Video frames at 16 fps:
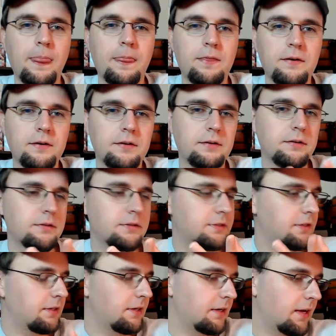their
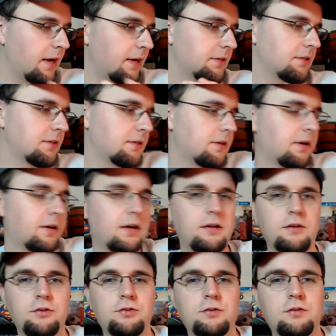CD cases like I
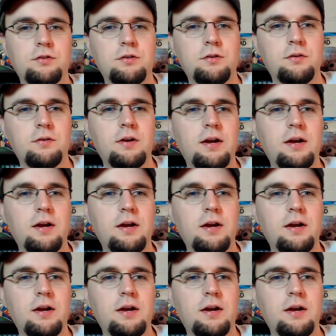usually do,